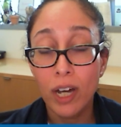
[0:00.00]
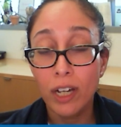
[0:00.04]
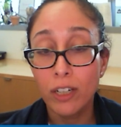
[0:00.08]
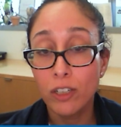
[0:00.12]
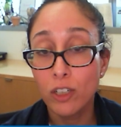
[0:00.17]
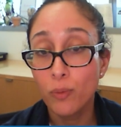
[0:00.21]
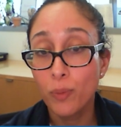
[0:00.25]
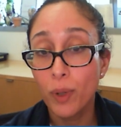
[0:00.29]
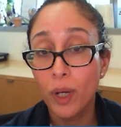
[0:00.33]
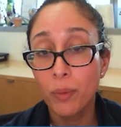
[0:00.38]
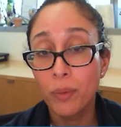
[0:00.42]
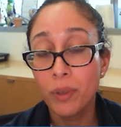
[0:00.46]
your
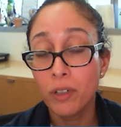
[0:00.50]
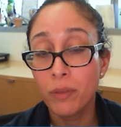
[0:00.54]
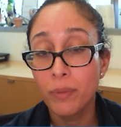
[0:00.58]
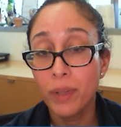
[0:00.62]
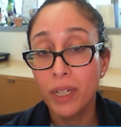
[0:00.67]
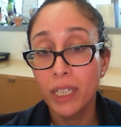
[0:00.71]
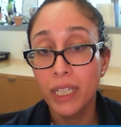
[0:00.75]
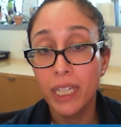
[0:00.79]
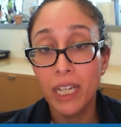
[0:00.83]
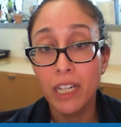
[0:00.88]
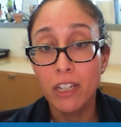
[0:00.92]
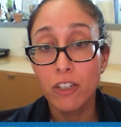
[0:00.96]
pulmonary
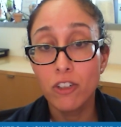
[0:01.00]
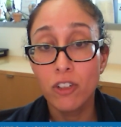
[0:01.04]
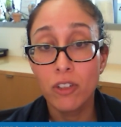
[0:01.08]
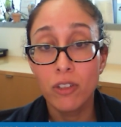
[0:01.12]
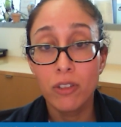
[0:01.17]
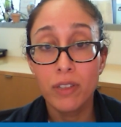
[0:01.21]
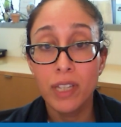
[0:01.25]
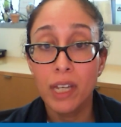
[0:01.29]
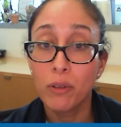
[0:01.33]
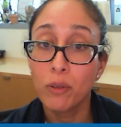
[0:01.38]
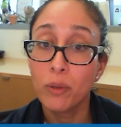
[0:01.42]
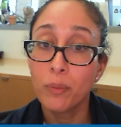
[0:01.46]
medications,
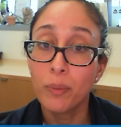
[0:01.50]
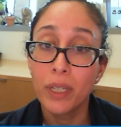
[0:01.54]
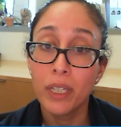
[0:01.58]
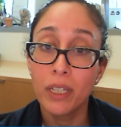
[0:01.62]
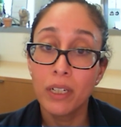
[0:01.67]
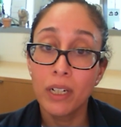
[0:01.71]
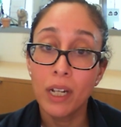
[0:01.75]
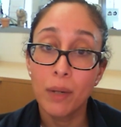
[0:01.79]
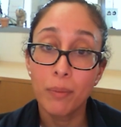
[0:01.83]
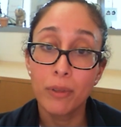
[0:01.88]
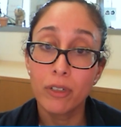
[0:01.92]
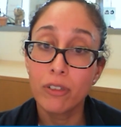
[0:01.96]
that would be an
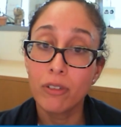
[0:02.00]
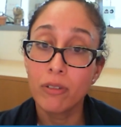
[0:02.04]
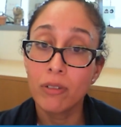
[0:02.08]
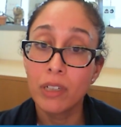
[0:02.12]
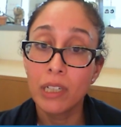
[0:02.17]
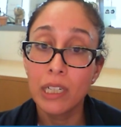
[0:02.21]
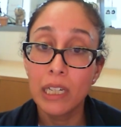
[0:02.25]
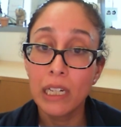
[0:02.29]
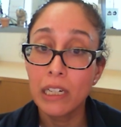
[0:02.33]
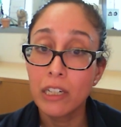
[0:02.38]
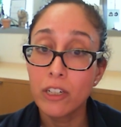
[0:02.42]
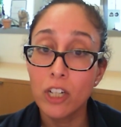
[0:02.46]
opportunity
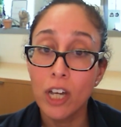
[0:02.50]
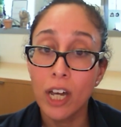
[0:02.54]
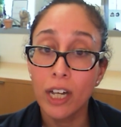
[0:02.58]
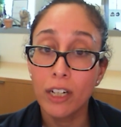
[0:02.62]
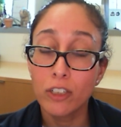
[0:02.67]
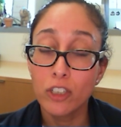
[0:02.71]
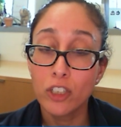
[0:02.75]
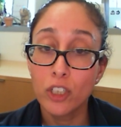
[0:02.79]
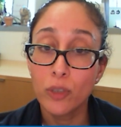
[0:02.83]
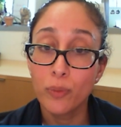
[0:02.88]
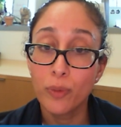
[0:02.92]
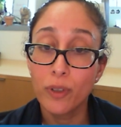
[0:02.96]
to talk to
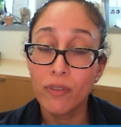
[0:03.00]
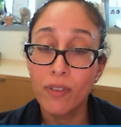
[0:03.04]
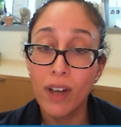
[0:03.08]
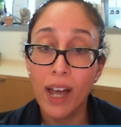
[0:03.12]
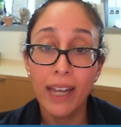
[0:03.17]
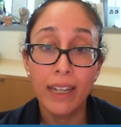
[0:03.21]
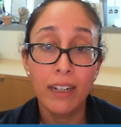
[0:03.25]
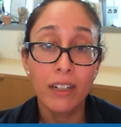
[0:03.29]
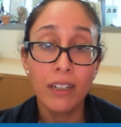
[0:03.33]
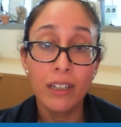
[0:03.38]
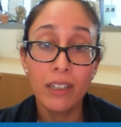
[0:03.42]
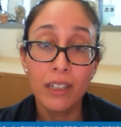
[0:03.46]
your
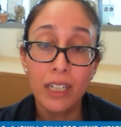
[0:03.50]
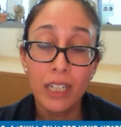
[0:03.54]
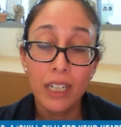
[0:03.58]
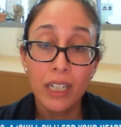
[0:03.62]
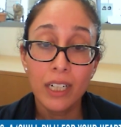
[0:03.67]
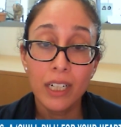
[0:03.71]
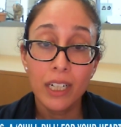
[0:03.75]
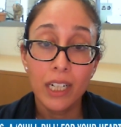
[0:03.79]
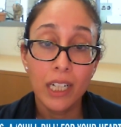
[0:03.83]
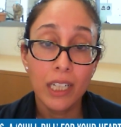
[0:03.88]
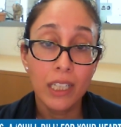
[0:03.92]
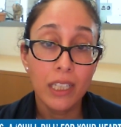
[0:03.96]
provider
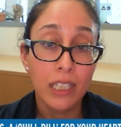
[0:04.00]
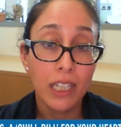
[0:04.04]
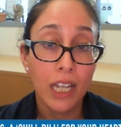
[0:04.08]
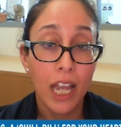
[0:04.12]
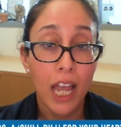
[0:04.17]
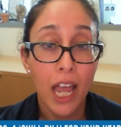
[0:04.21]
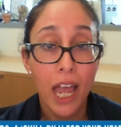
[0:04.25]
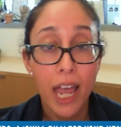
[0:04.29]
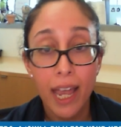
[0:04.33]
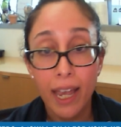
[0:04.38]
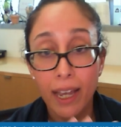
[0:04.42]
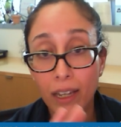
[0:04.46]
and say,
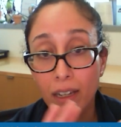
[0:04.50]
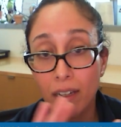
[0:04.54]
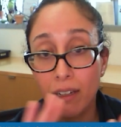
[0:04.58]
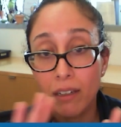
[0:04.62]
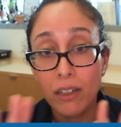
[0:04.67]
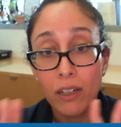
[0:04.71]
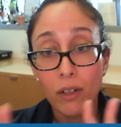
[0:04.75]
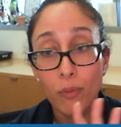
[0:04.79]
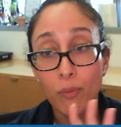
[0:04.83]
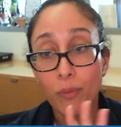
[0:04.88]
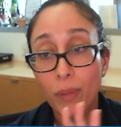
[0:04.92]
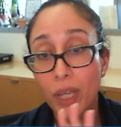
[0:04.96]
hey, you know,
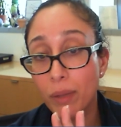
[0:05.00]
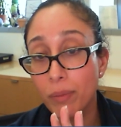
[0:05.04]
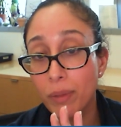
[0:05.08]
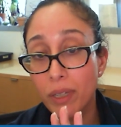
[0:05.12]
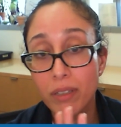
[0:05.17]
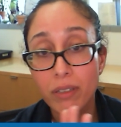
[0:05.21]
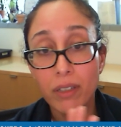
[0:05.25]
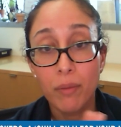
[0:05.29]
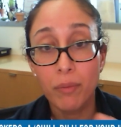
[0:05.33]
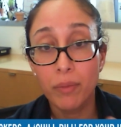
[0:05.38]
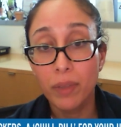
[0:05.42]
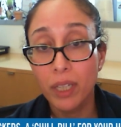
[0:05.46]
maybe
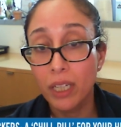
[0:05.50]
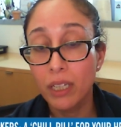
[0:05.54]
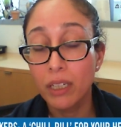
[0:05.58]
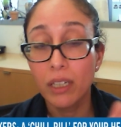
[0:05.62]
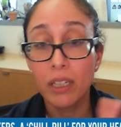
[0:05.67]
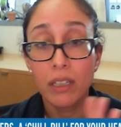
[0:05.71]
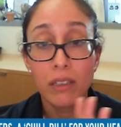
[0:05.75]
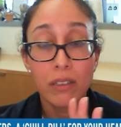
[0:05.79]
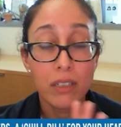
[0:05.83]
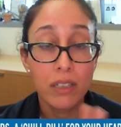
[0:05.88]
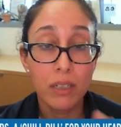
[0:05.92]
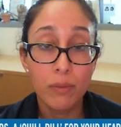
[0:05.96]
something
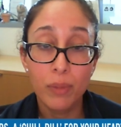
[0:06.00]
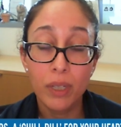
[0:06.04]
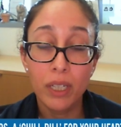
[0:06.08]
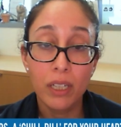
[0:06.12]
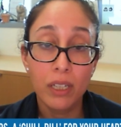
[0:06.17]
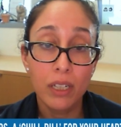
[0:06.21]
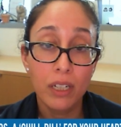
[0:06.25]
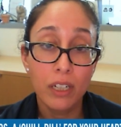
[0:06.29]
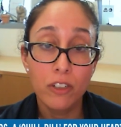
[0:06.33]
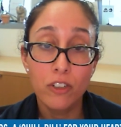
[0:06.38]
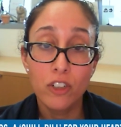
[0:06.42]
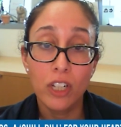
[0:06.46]
needs to be
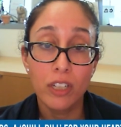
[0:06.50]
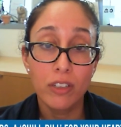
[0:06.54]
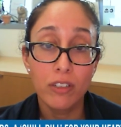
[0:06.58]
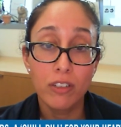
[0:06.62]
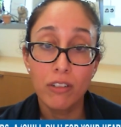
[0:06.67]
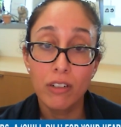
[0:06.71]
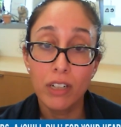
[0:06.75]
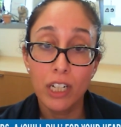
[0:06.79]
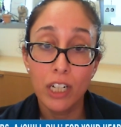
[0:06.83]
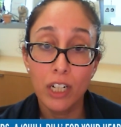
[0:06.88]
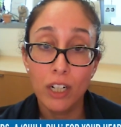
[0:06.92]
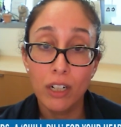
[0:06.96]
adjusted
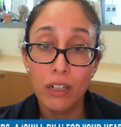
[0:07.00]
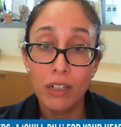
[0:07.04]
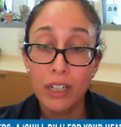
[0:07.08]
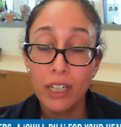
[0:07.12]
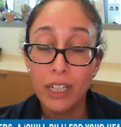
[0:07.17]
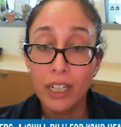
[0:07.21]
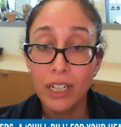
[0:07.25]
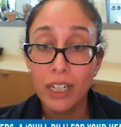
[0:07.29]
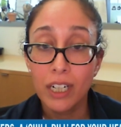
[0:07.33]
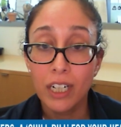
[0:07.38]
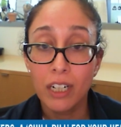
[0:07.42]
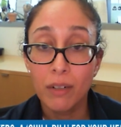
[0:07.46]
here
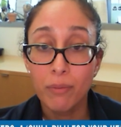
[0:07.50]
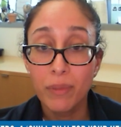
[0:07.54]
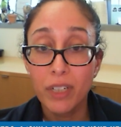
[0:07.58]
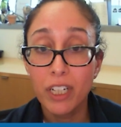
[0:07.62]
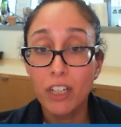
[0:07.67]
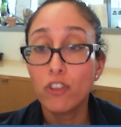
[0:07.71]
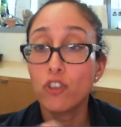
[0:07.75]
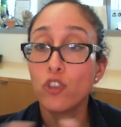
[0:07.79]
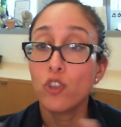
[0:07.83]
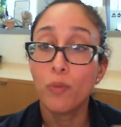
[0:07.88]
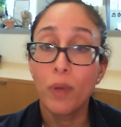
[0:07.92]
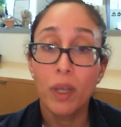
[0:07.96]
um,
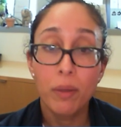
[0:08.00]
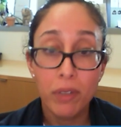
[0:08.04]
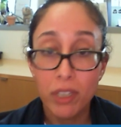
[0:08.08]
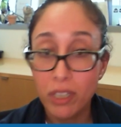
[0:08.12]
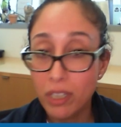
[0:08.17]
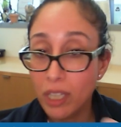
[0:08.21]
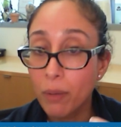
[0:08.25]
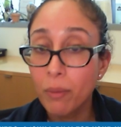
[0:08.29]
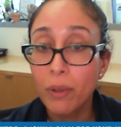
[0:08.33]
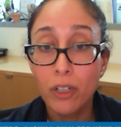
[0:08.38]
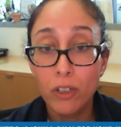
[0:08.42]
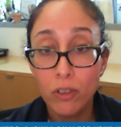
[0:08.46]
because you may be
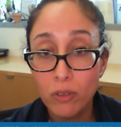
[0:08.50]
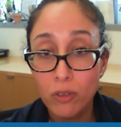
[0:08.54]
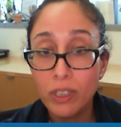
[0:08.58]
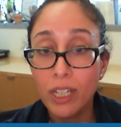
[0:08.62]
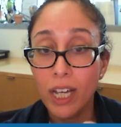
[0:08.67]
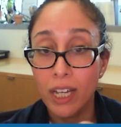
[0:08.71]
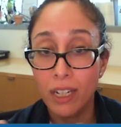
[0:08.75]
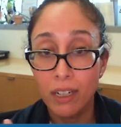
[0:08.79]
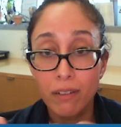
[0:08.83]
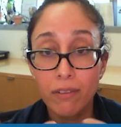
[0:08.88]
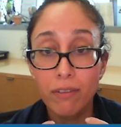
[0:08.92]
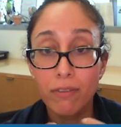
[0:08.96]
someone who's
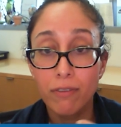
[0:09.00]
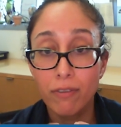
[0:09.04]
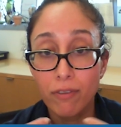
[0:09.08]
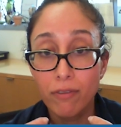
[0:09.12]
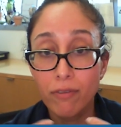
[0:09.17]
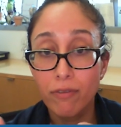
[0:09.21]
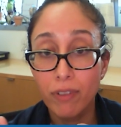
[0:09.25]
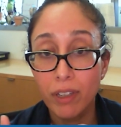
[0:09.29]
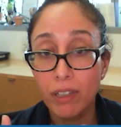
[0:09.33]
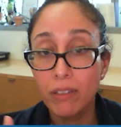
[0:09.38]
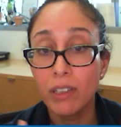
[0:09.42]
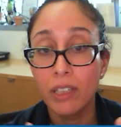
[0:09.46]
kind of
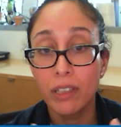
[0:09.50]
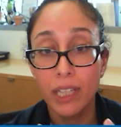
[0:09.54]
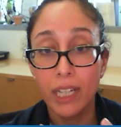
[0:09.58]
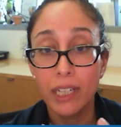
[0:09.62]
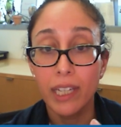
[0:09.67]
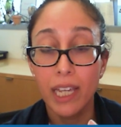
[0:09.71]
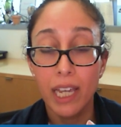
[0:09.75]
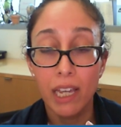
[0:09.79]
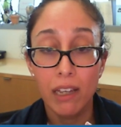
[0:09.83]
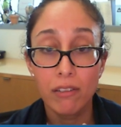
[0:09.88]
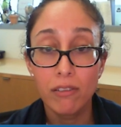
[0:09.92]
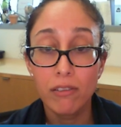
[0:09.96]
feeling that
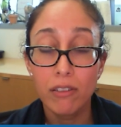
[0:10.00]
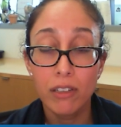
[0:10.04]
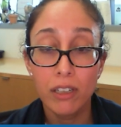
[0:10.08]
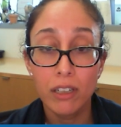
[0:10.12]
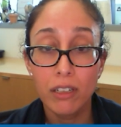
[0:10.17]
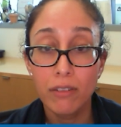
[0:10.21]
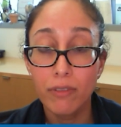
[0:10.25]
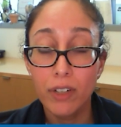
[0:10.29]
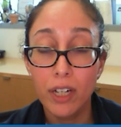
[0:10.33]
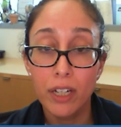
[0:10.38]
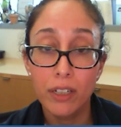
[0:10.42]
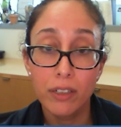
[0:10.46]
canceling
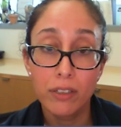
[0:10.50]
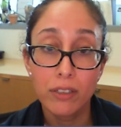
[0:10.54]
effect.